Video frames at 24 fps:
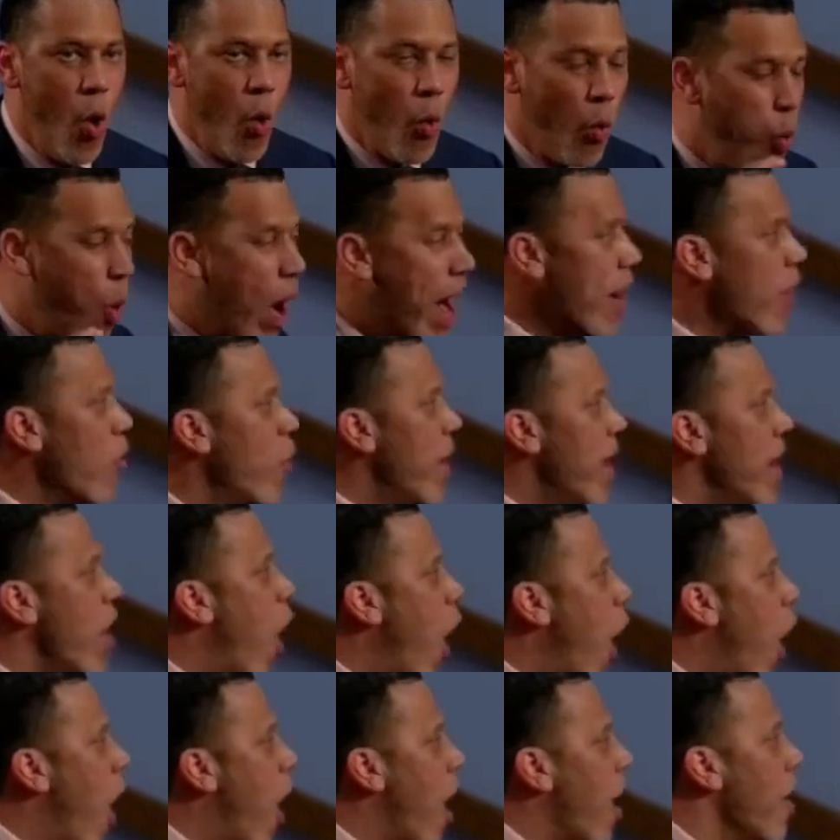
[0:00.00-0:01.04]
where we
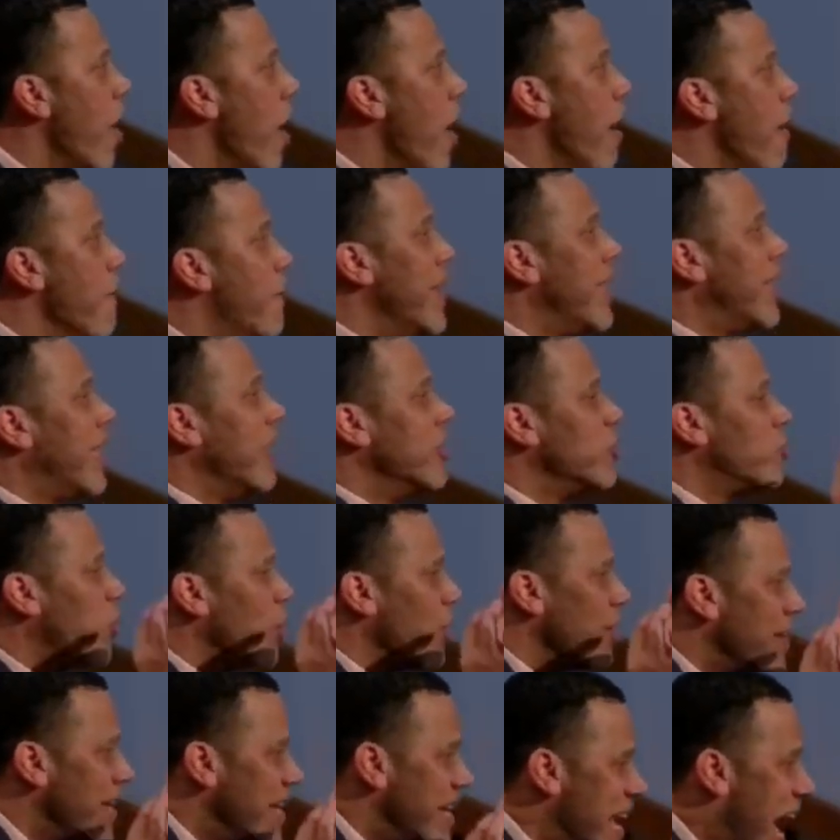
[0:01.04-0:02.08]
are because
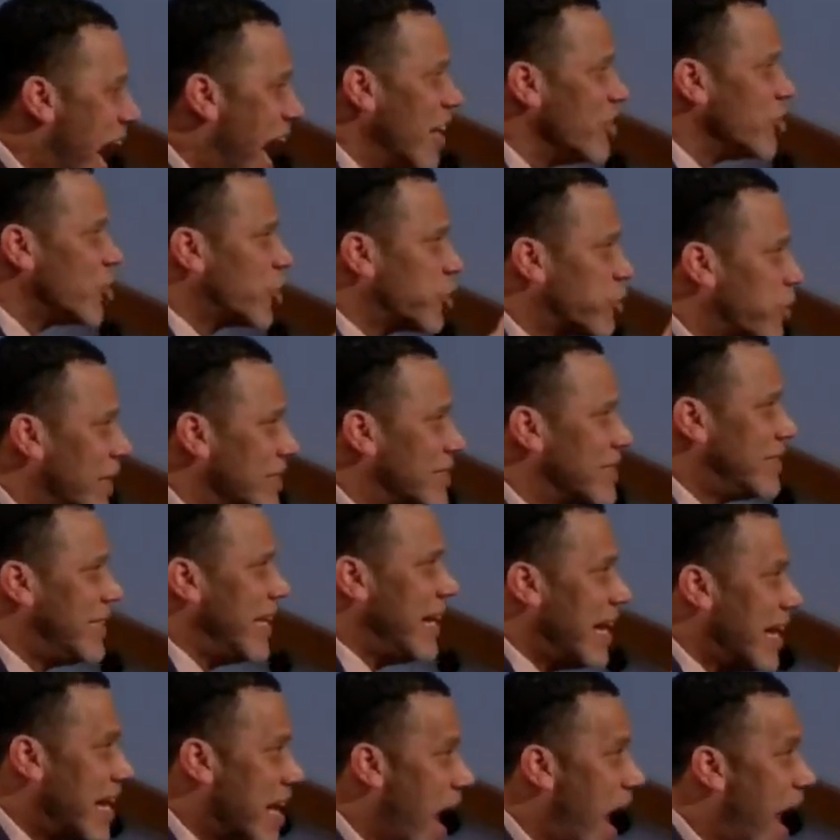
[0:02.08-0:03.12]
we're not
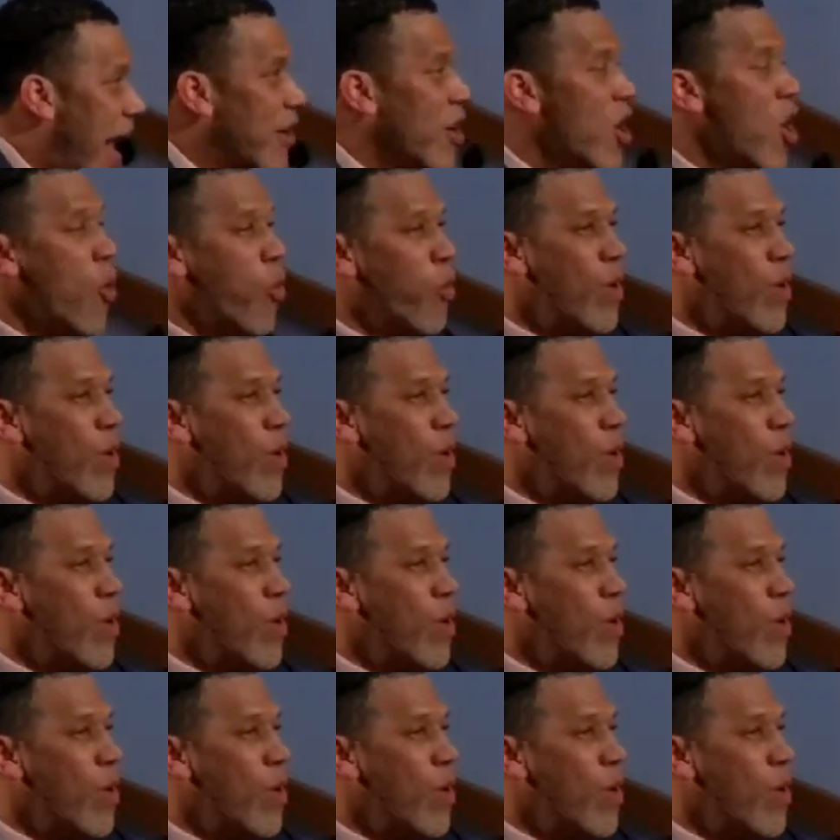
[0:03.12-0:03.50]
trusting God